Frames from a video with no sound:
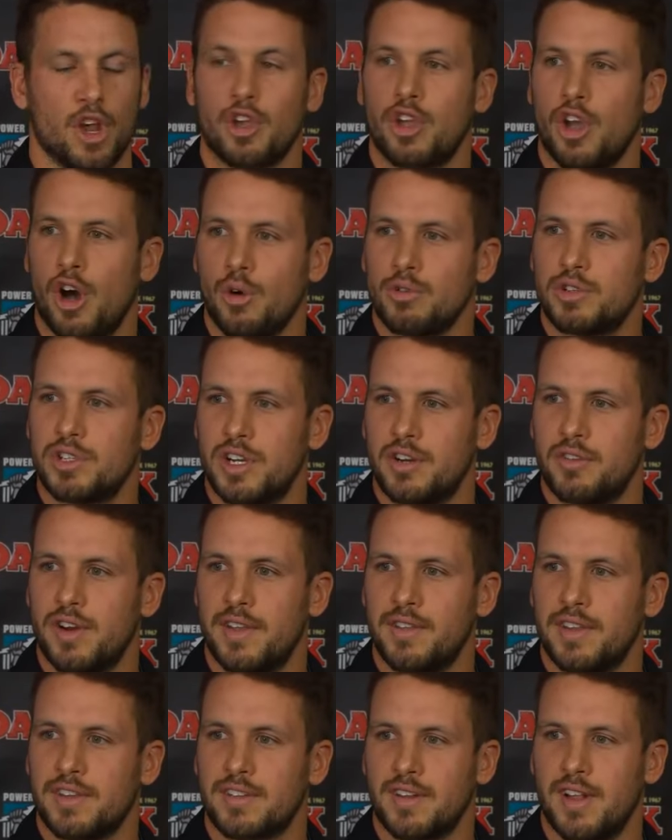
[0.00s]
culture
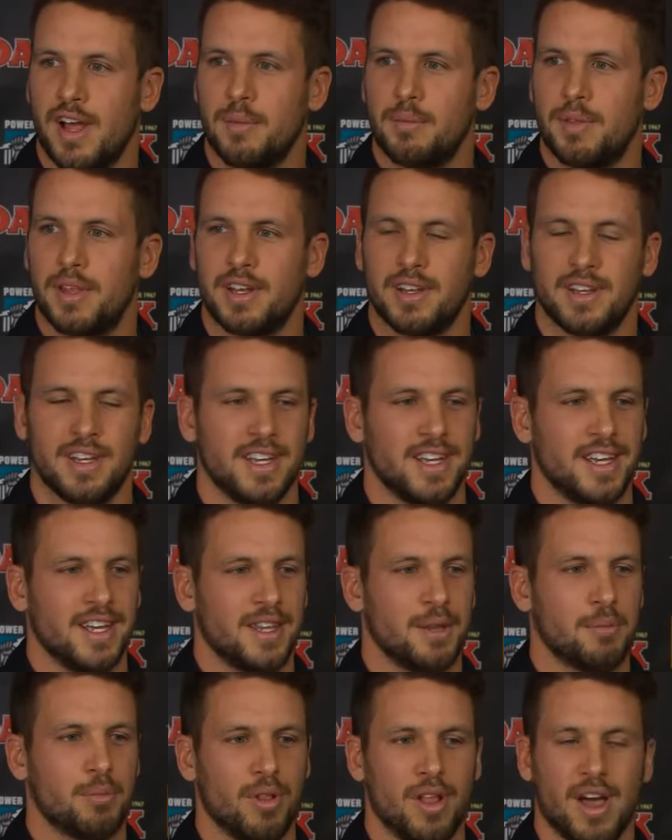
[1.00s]
around this club that
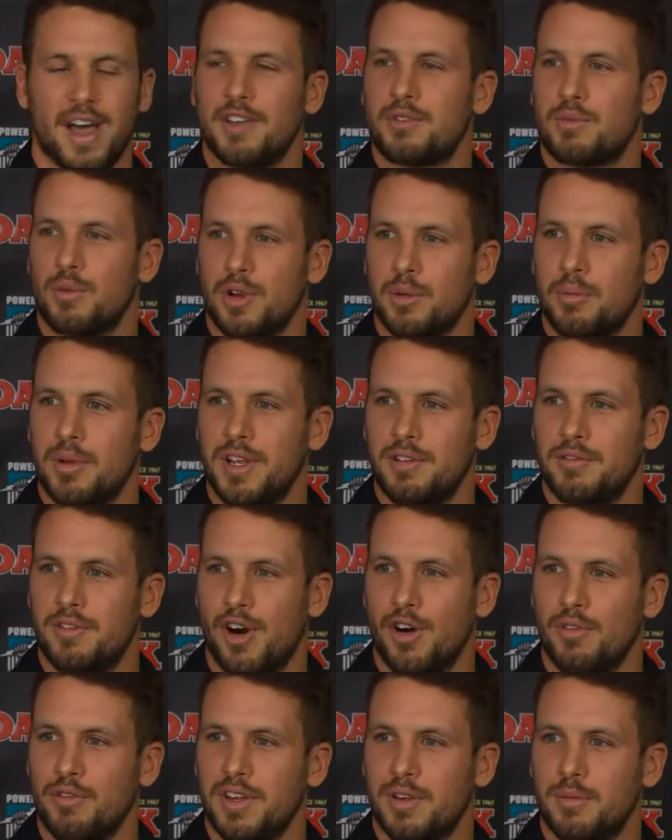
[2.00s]
the players want to be
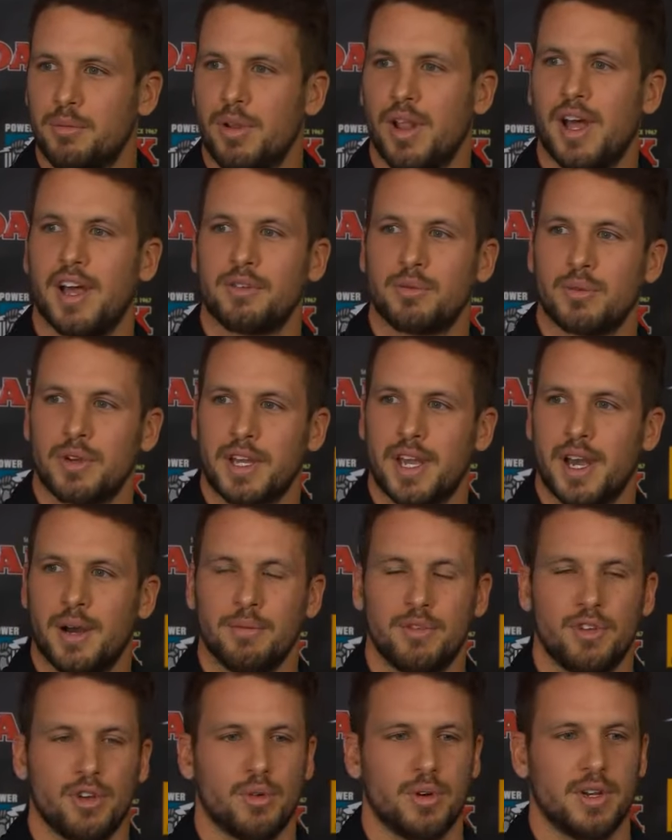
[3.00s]
involved in, players want to come
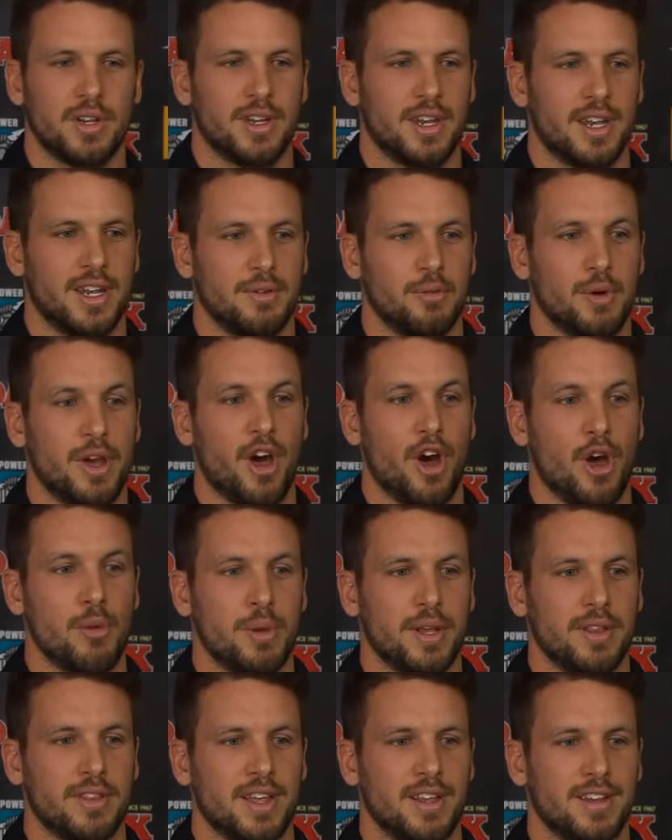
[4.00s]
to, and we're
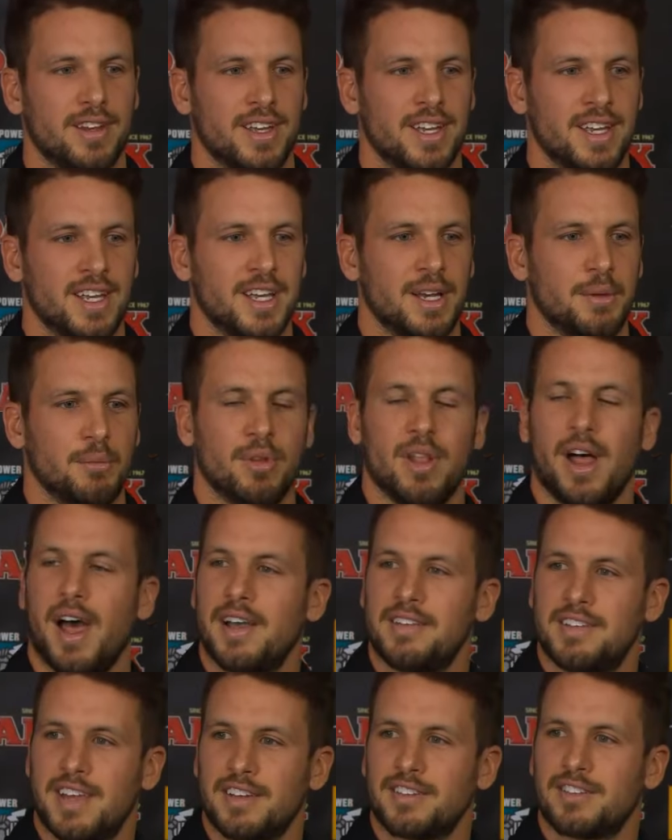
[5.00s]
hoping that
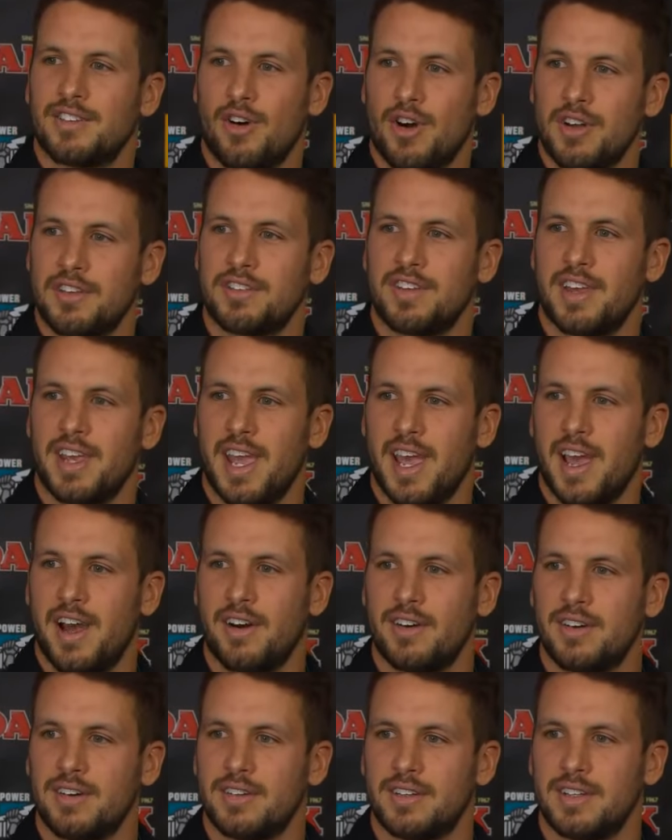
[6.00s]
players outside see
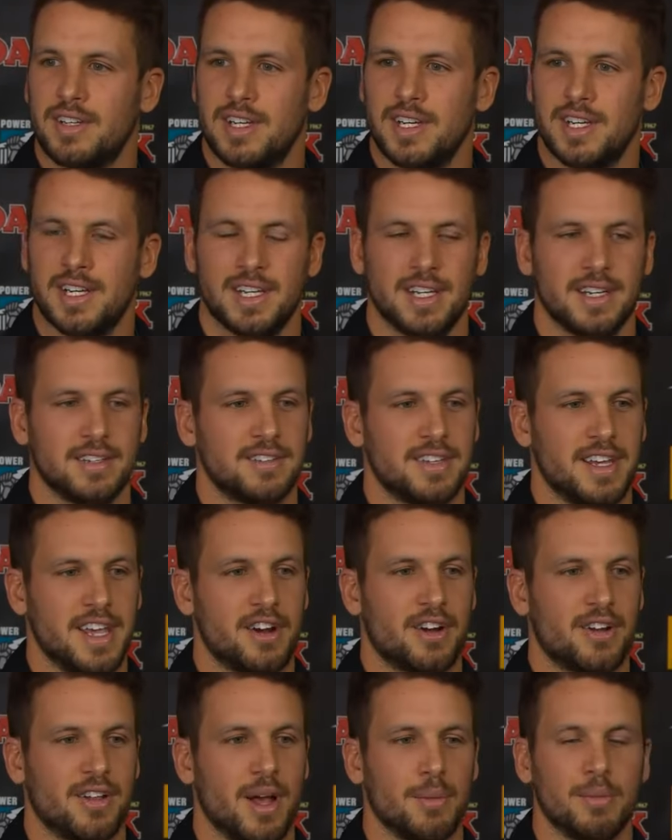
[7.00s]

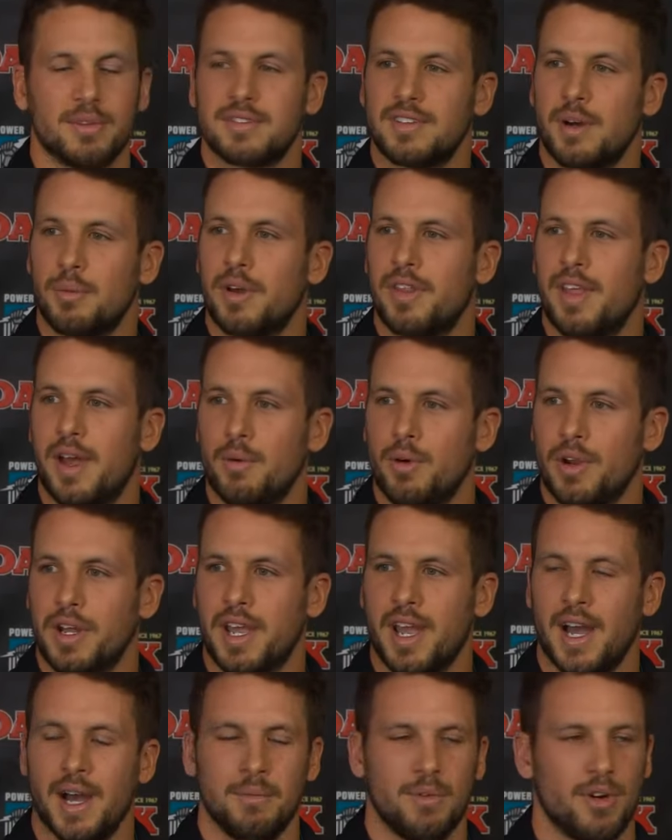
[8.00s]
our club as somewhere they want
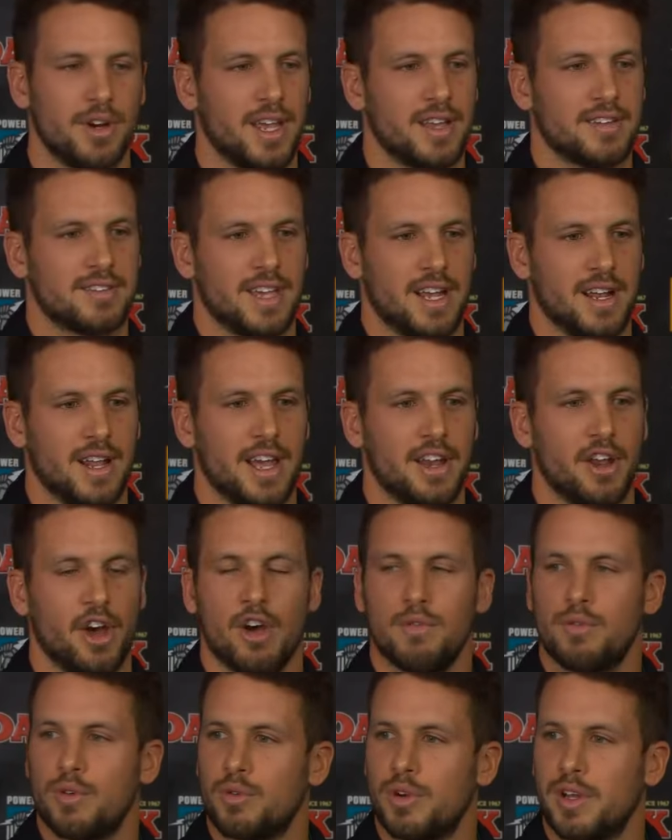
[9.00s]
to come. I guess Adelaide
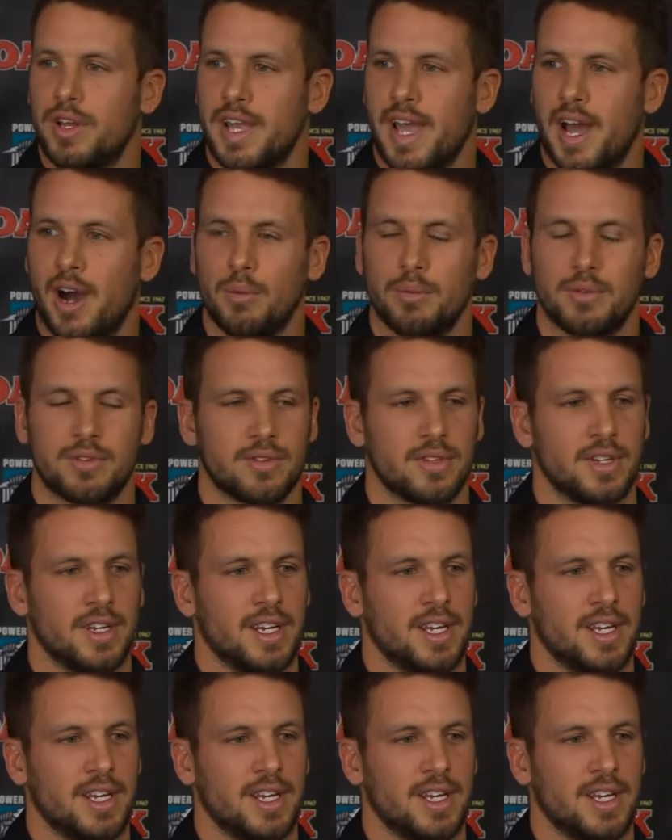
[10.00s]
Oval really helps,